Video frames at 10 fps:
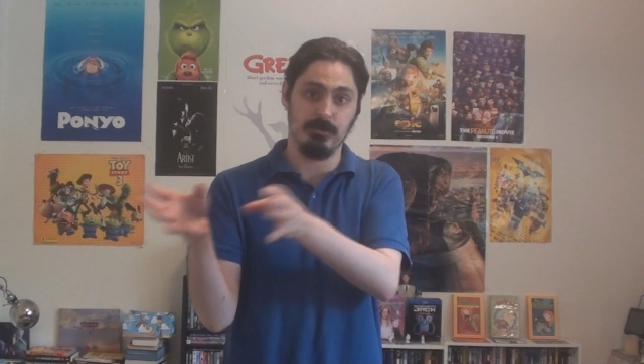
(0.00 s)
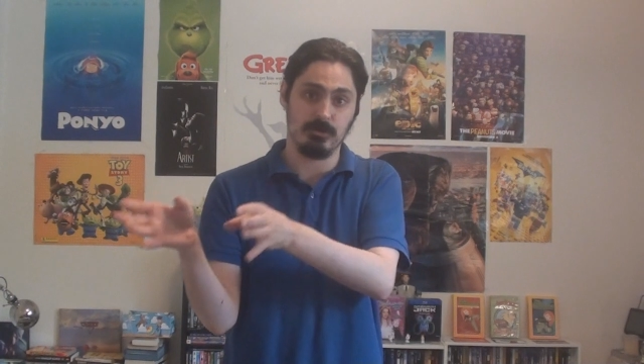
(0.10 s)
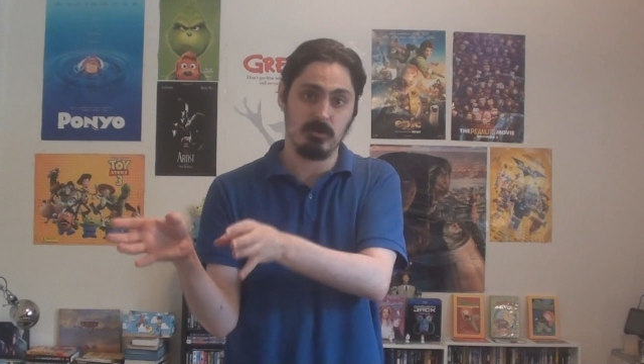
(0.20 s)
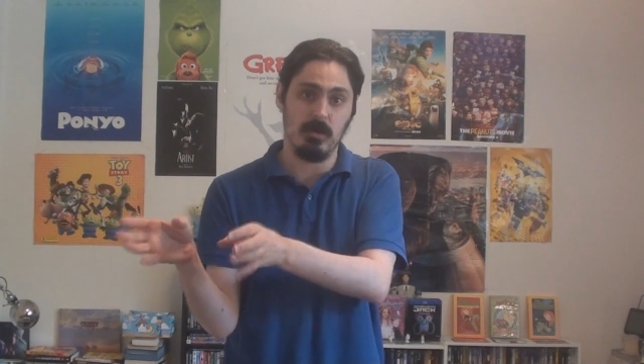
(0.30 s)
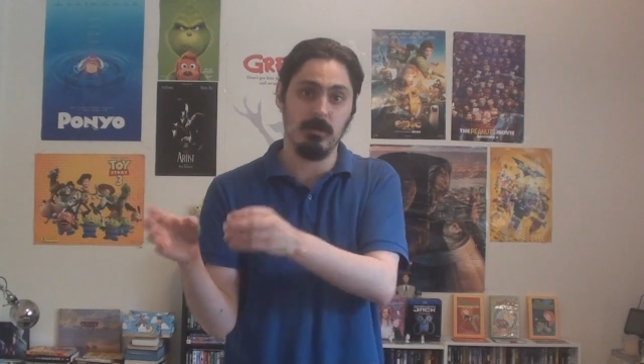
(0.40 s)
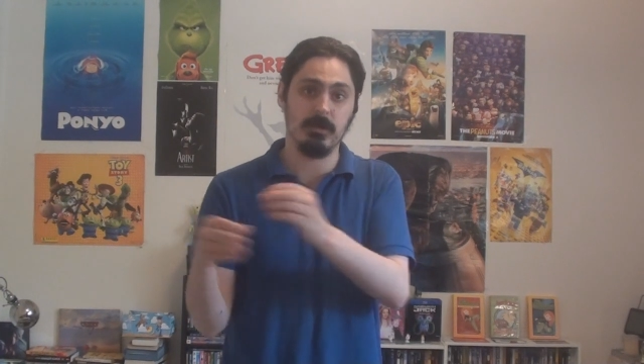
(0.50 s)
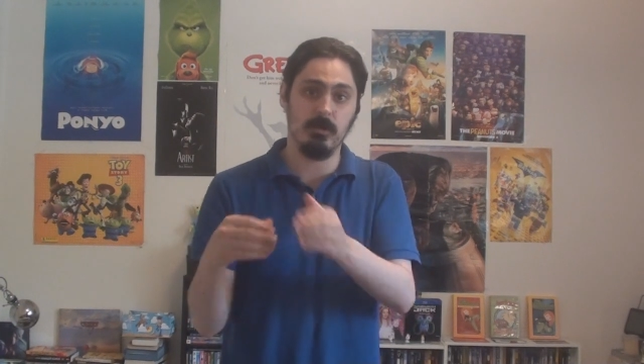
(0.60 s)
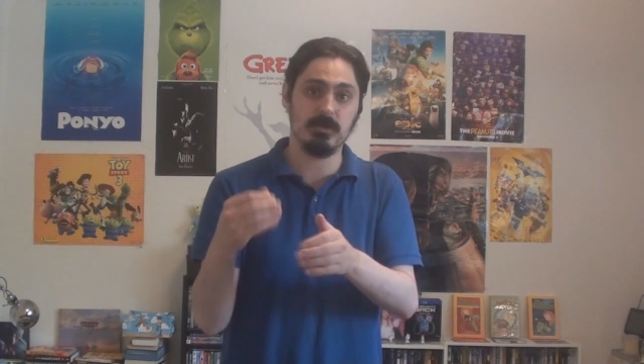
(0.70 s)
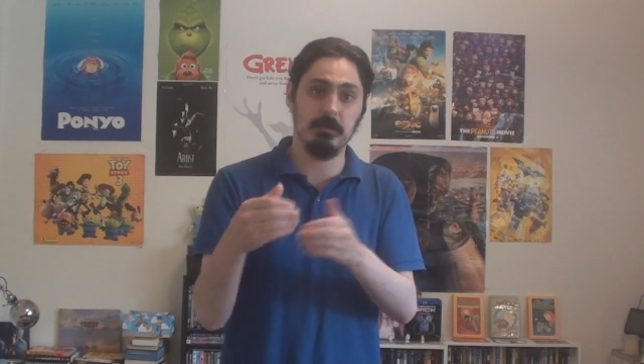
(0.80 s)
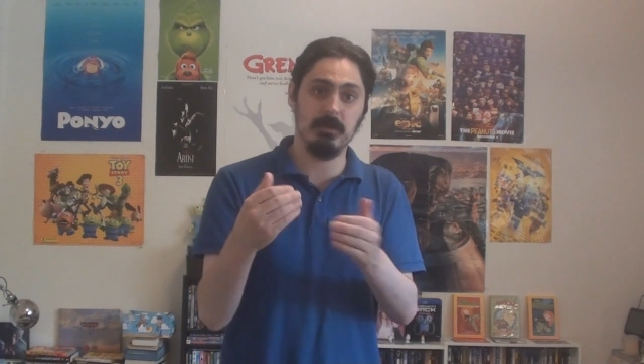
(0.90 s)
and strong can
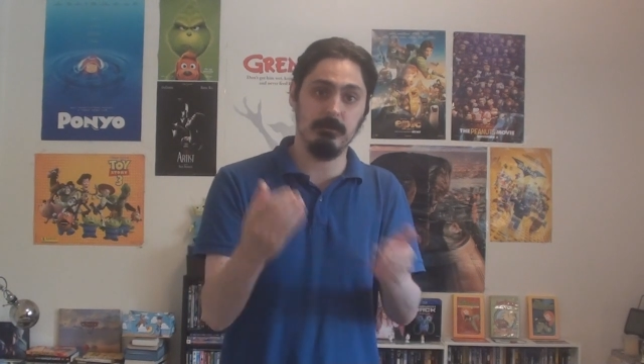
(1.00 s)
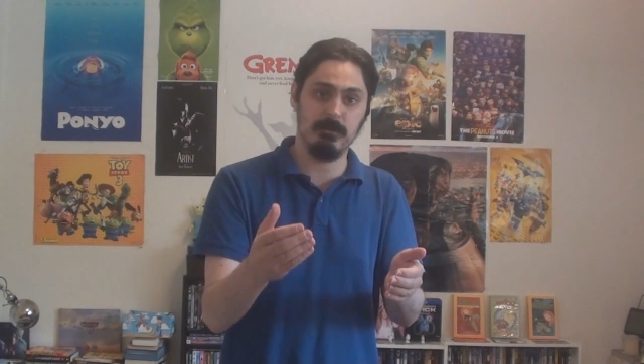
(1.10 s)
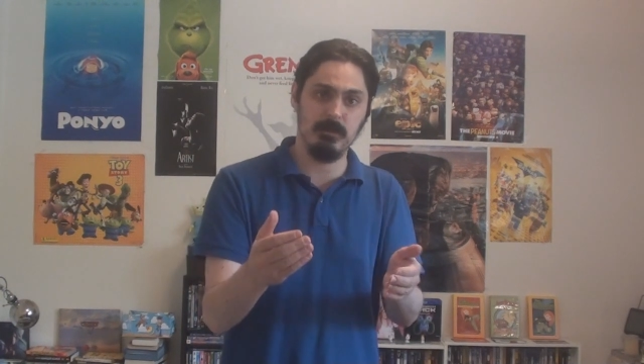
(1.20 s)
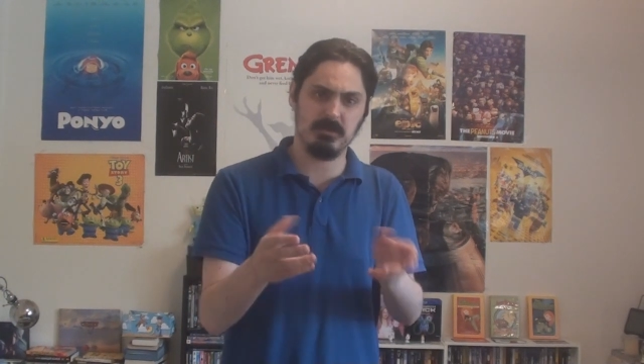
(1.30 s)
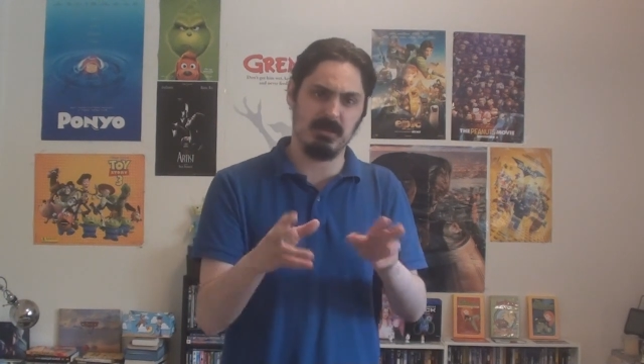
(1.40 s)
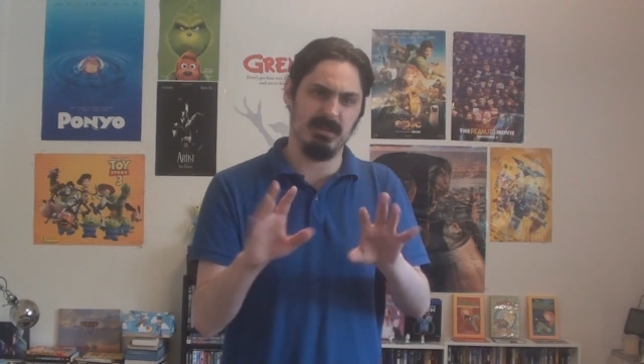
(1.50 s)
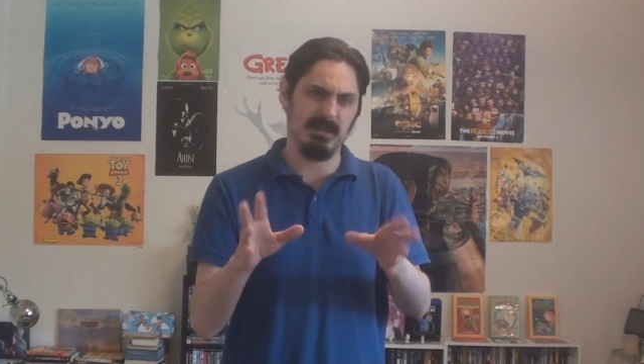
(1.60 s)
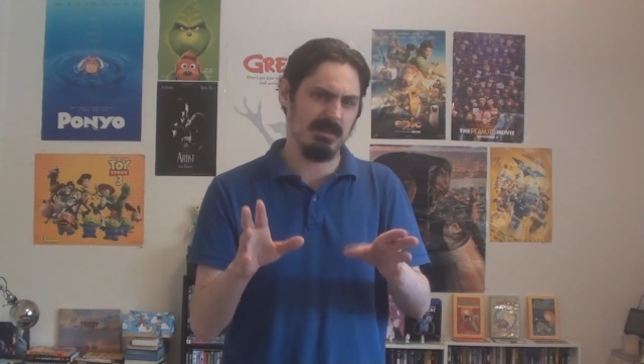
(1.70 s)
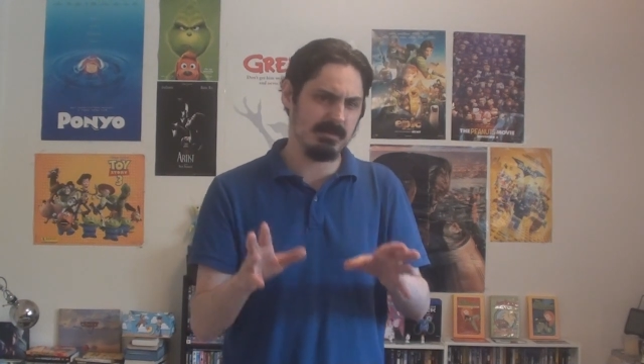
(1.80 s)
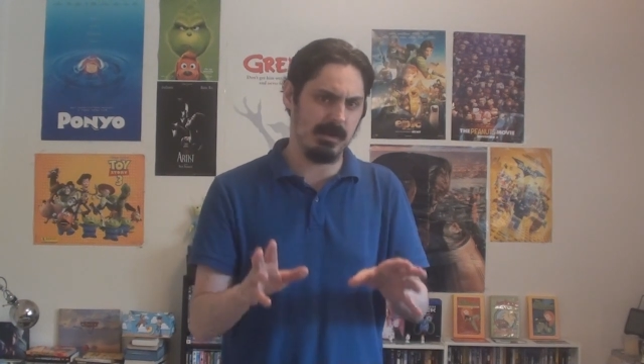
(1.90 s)
also be confusing and
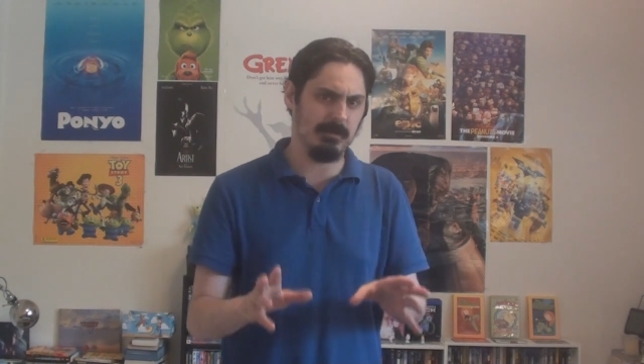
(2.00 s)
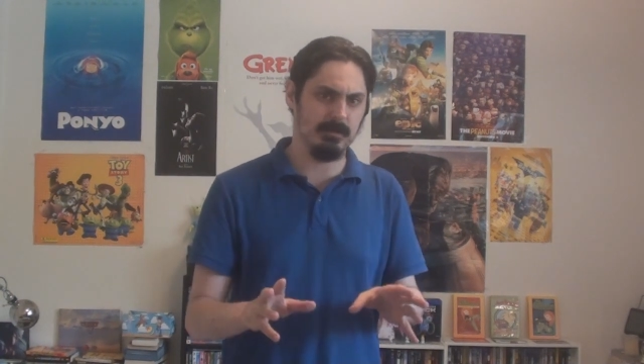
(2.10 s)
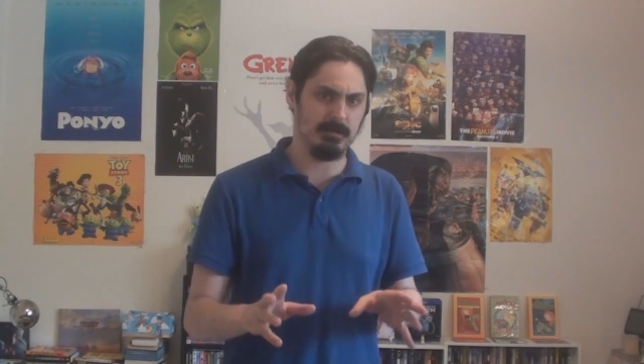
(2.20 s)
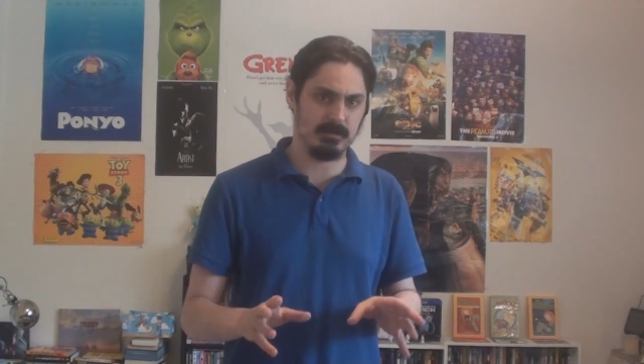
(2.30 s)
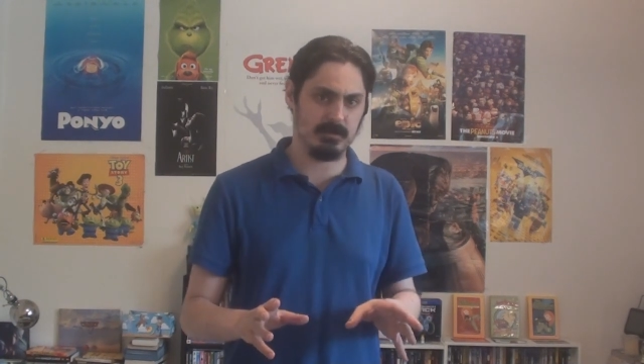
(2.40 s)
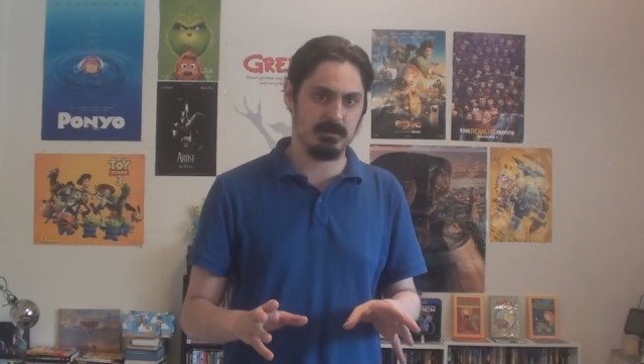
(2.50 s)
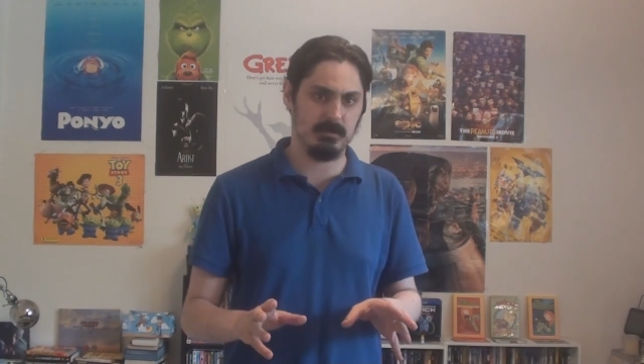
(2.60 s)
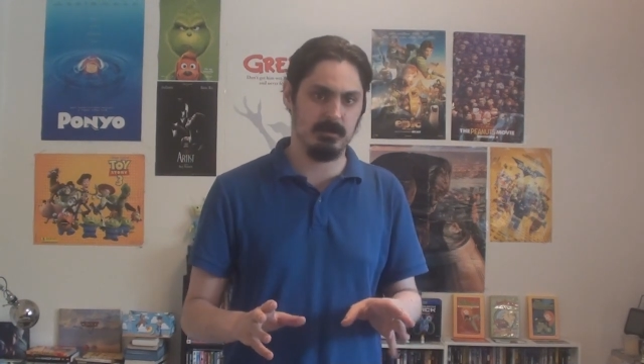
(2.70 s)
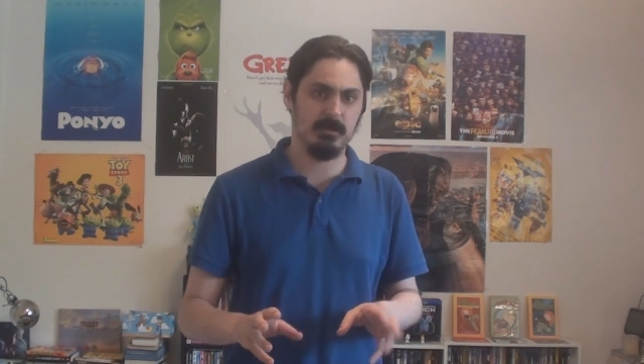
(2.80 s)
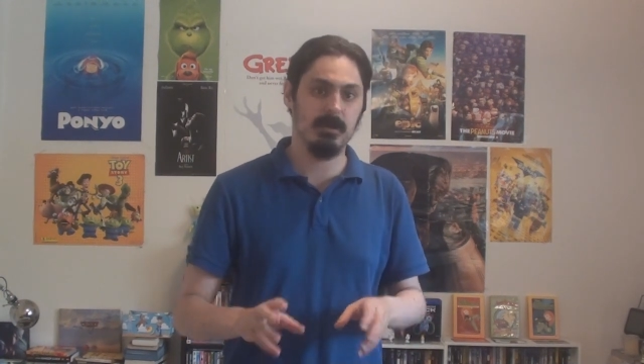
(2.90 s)
not entirely
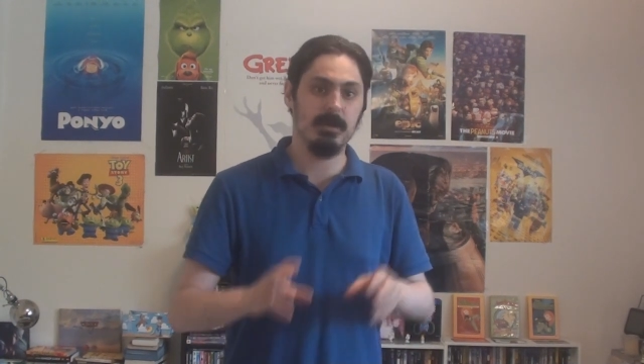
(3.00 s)
consistent.